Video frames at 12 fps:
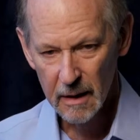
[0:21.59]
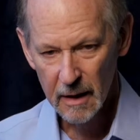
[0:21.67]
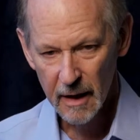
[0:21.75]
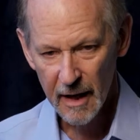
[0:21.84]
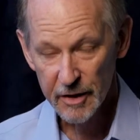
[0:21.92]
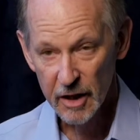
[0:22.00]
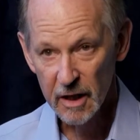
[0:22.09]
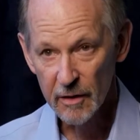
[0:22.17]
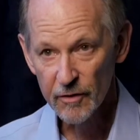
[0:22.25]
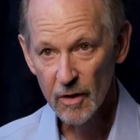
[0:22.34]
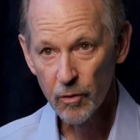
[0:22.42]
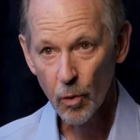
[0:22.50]
As a gift
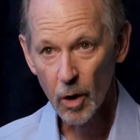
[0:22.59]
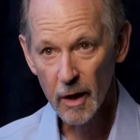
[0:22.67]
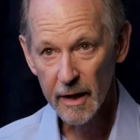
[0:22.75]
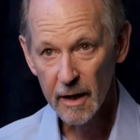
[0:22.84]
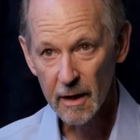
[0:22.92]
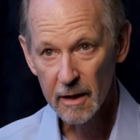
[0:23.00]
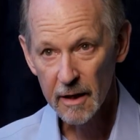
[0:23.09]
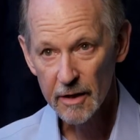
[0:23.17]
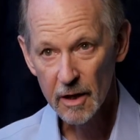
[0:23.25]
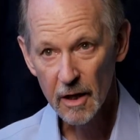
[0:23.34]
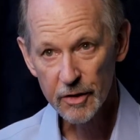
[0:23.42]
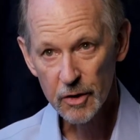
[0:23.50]
of warning, it is
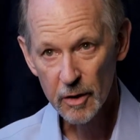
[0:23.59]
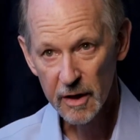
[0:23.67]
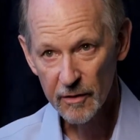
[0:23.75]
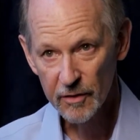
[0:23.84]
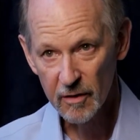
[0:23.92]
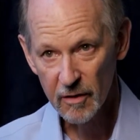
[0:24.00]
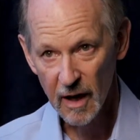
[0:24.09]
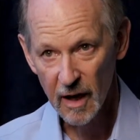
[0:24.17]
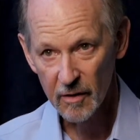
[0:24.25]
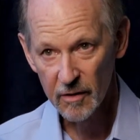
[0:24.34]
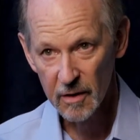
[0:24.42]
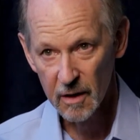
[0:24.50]
also a gift of
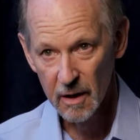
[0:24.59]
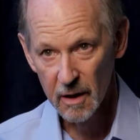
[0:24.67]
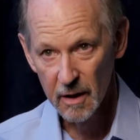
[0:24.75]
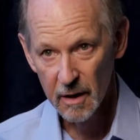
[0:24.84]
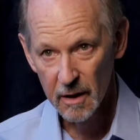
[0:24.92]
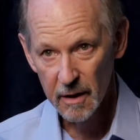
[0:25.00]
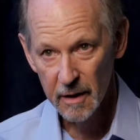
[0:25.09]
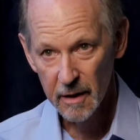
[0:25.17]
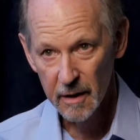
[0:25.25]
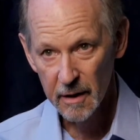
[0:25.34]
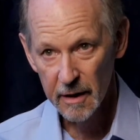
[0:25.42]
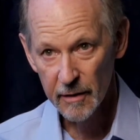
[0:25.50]
love,
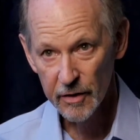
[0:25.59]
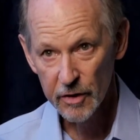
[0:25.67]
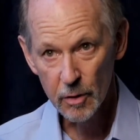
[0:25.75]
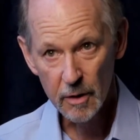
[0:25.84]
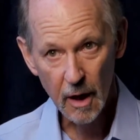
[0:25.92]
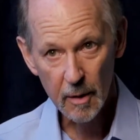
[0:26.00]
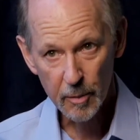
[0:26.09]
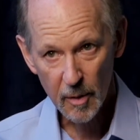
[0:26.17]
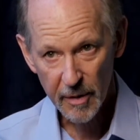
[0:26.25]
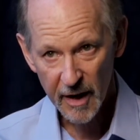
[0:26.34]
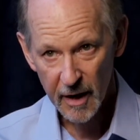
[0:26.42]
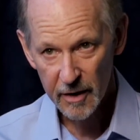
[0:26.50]
given to an
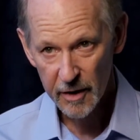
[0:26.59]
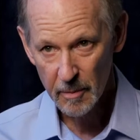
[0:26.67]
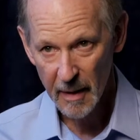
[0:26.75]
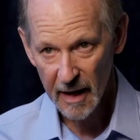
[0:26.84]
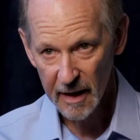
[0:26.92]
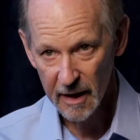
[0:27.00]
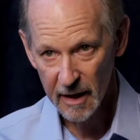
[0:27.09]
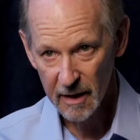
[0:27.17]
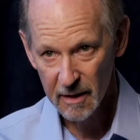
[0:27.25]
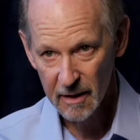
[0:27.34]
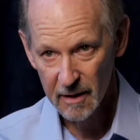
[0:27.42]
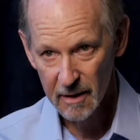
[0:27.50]
unprepared humanity.
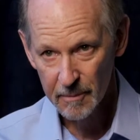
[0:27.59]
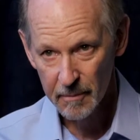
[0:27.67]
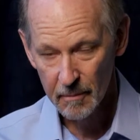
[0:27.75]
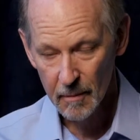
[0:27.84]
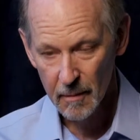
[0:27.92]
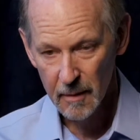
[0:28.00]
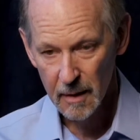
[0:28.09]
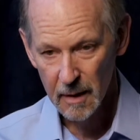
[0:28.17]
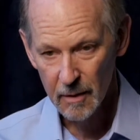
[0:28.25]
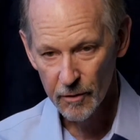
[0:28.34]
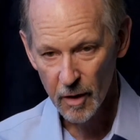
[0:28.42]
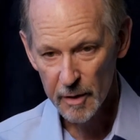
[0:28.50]

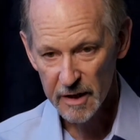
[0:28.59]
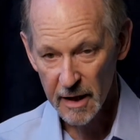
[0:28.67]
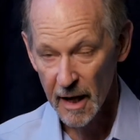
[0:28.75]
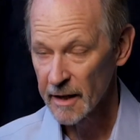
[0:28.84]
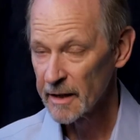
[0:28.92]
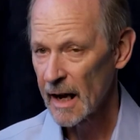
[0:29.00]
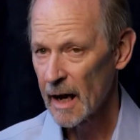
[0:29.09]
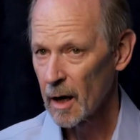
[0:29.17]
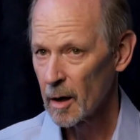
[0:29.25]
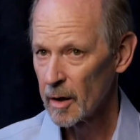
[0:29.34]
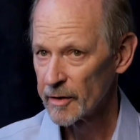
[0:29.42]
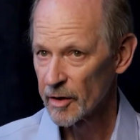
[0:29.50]
For we stand now
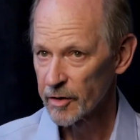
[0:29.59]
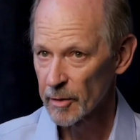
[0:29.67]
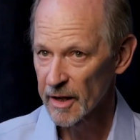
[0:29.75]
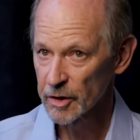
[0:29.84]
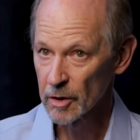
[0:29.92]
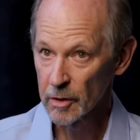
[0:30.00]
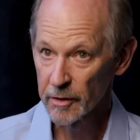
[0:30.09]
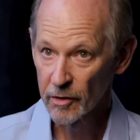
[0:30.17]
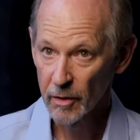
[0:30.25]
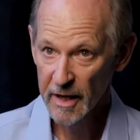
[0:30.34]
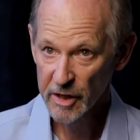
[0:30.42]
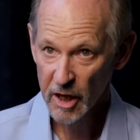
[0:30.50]
at the threshold of
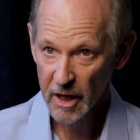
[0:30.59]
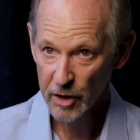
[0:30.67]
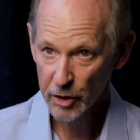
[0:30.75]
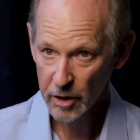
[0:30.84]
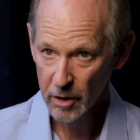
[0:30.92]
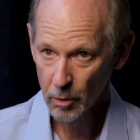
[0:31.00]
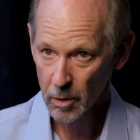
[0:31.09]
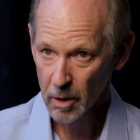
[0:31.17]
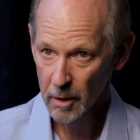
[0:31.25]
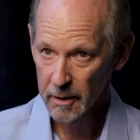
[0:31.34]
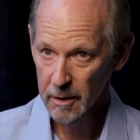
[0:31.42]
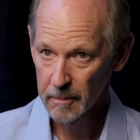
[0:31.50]
great change in the
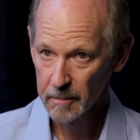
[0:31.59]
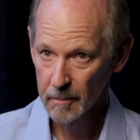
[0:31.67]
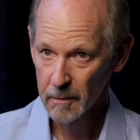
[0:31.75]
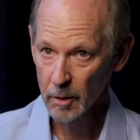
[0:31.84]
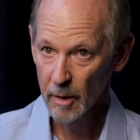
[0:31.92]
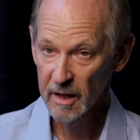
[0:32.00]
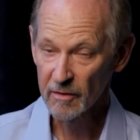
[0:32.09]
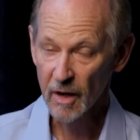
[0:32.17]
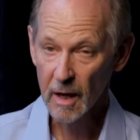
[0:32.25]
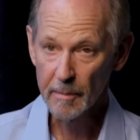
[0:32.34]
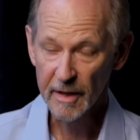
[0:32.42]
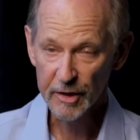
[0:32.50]
world, great
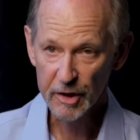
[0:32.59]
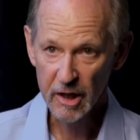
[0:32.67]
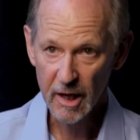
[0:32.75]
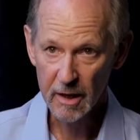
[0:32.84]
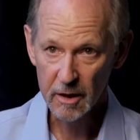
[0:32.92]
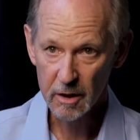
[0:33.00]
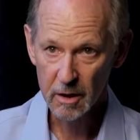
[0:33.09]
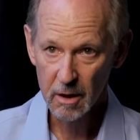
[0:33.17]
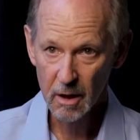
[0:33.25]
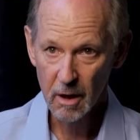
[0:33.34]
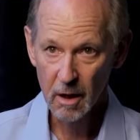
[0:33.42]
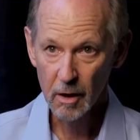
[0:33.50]
environmental change,
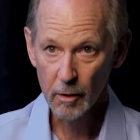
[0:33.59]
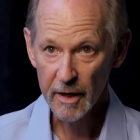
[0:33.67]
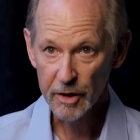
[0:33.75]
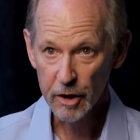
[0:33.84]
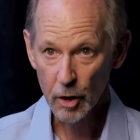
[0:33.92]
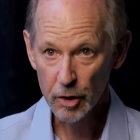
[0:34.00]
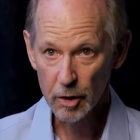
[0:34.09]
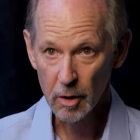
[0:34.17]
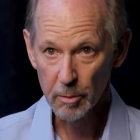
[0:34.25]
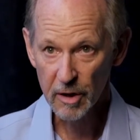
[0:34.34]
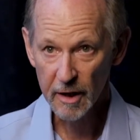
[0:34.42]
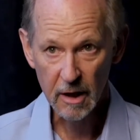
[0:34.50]
great social,
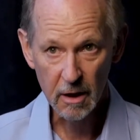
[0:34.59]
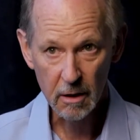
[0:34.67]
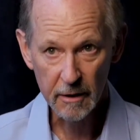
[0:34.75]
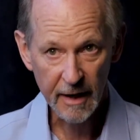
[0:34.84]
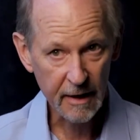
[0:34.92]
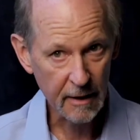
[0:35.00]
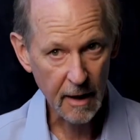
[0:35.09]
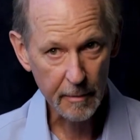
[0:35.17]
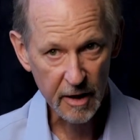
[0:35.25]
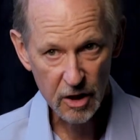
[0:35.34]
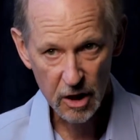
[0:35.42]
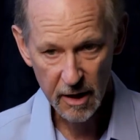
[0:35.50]
political, and economic
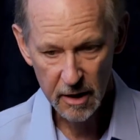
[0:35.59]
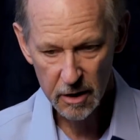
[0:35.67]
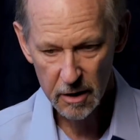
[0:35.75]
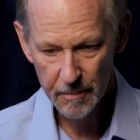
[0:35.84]
change.